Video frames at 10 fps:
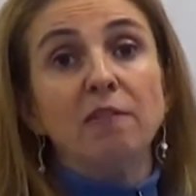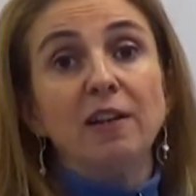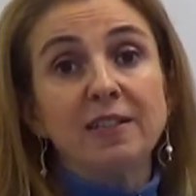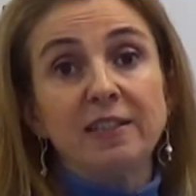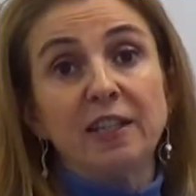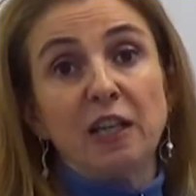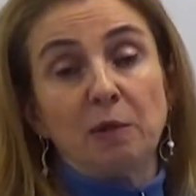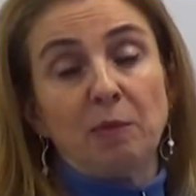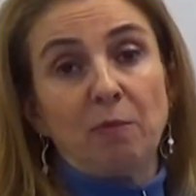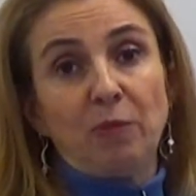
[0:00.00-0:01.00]
resting
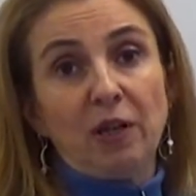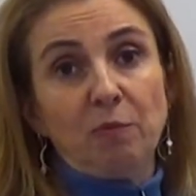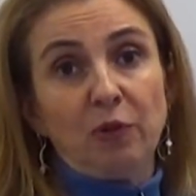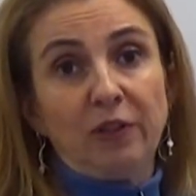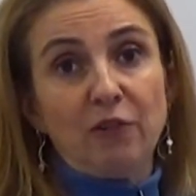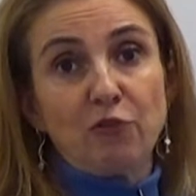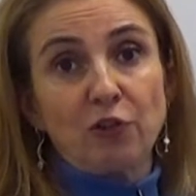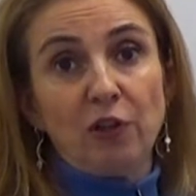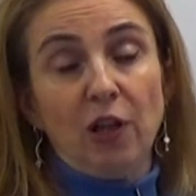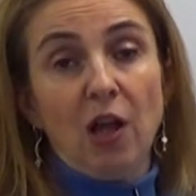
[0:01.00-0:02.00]
membrane
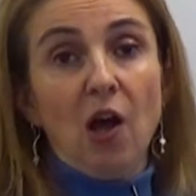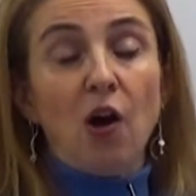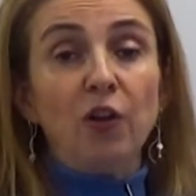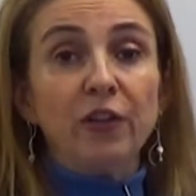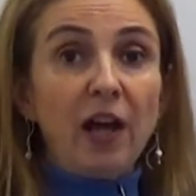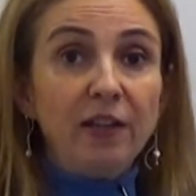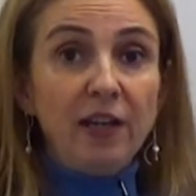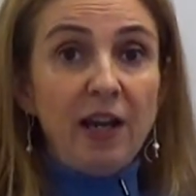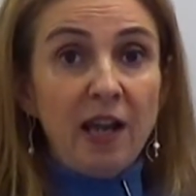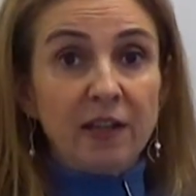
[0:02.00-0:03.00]
potential. On the other
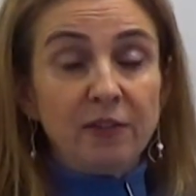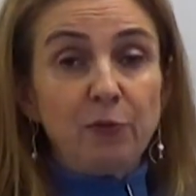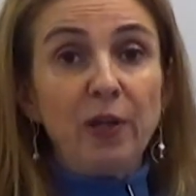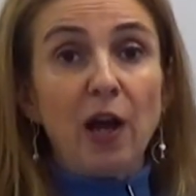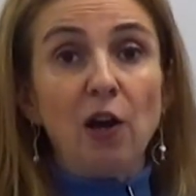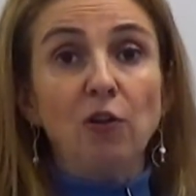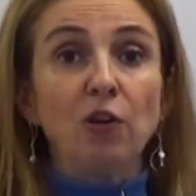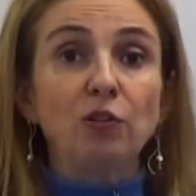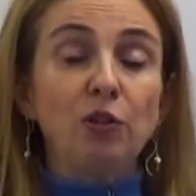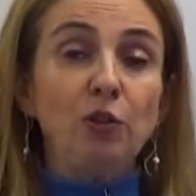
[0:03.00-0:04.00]
hand, we are
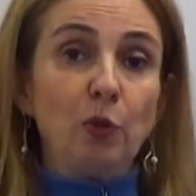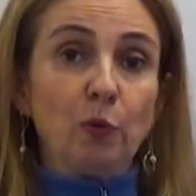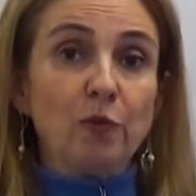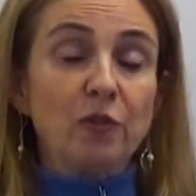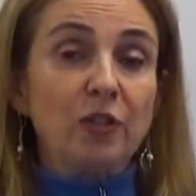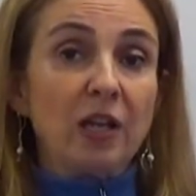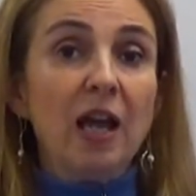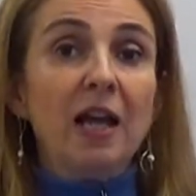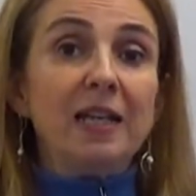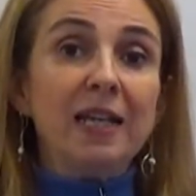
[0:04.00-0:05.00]
going to use the
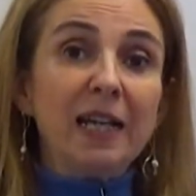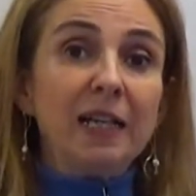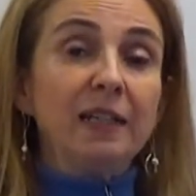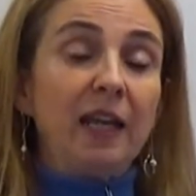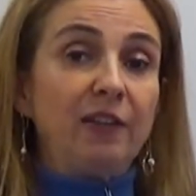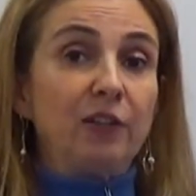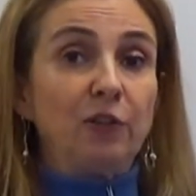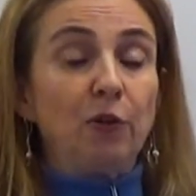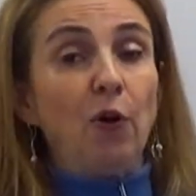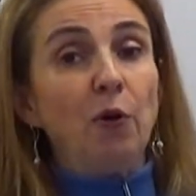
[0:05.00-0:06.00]

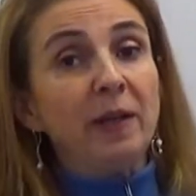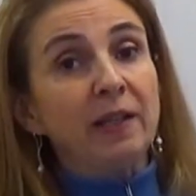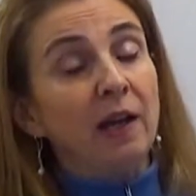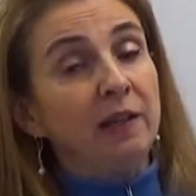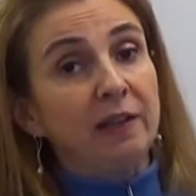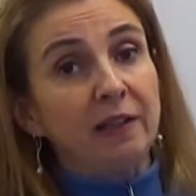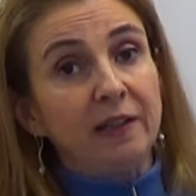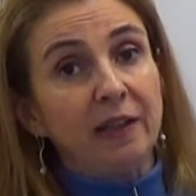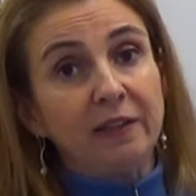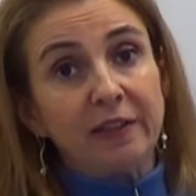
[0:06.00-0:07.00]
ligand-gated or mechanically
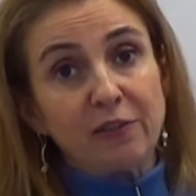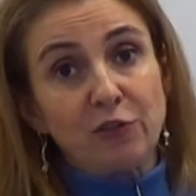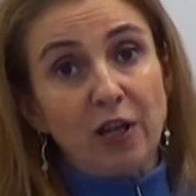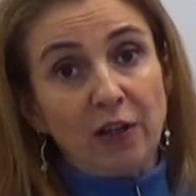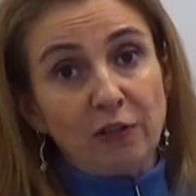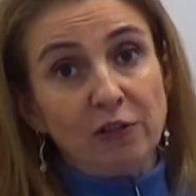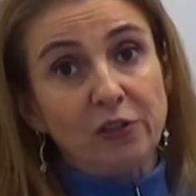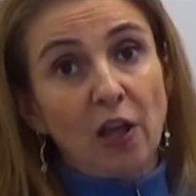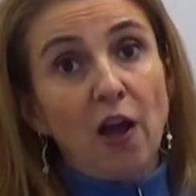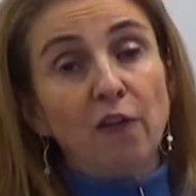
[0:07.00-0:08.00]
gated
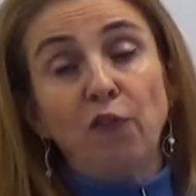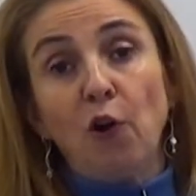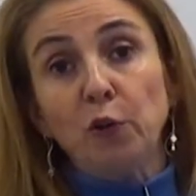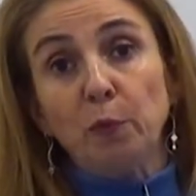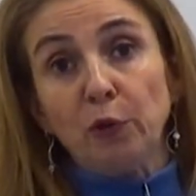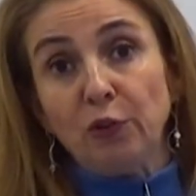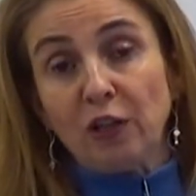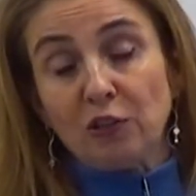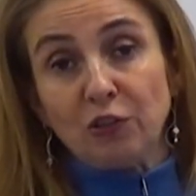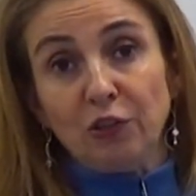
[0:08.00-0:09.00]
channels for the
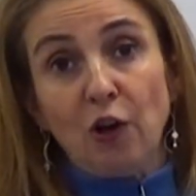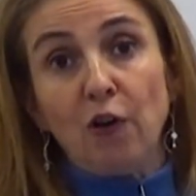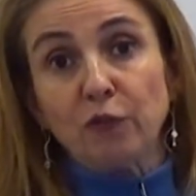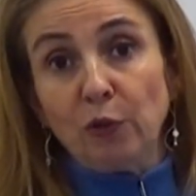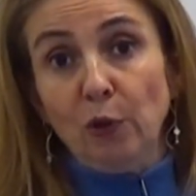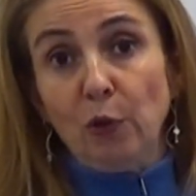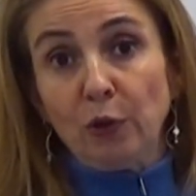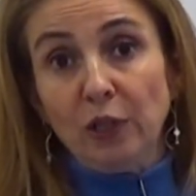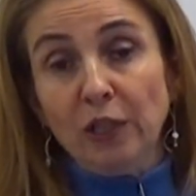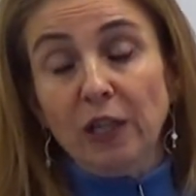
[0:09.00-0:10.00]
production of the
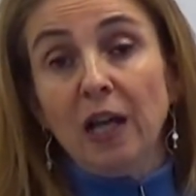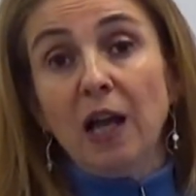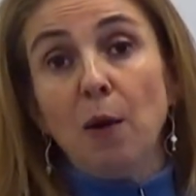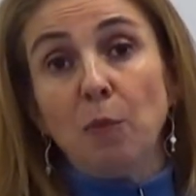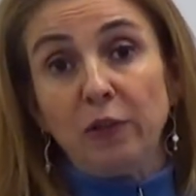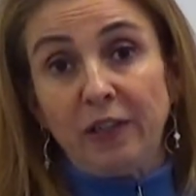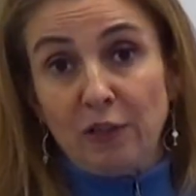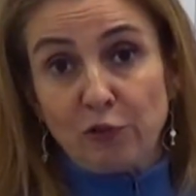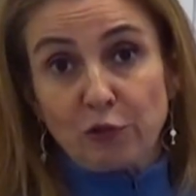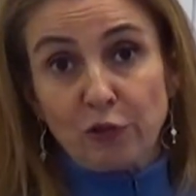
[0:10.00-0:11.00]
local
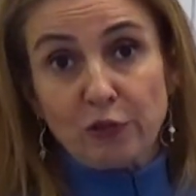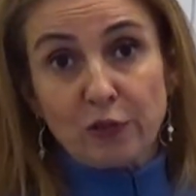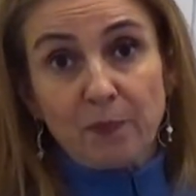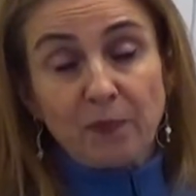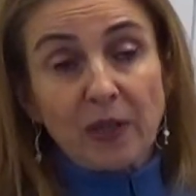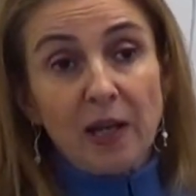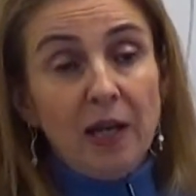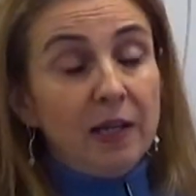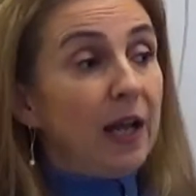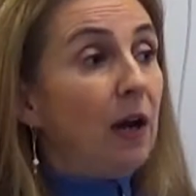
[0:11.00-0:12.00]
potentials.
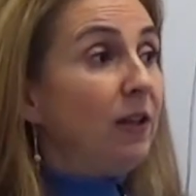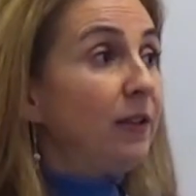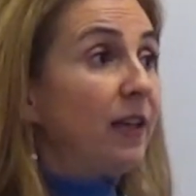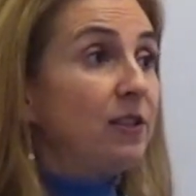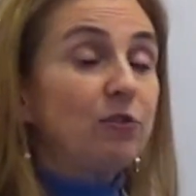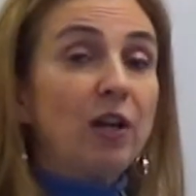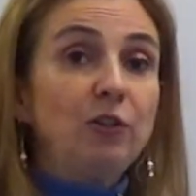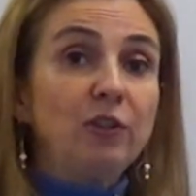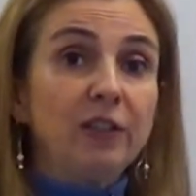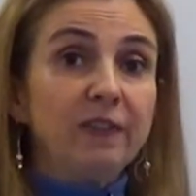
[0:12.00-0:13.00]
Now let us try
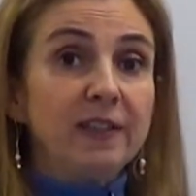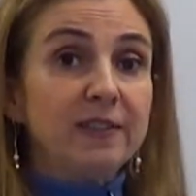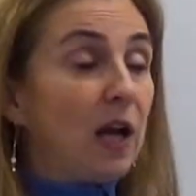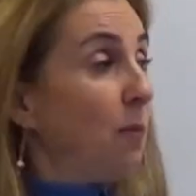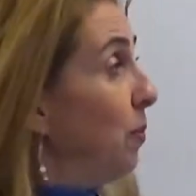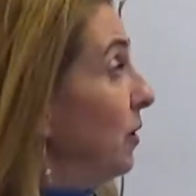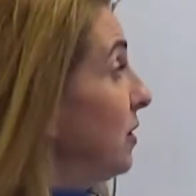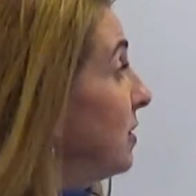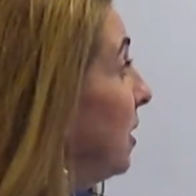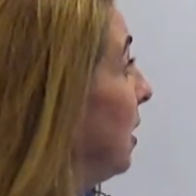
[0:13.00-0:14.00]
to give
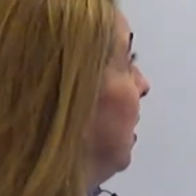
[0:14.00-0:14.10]
examples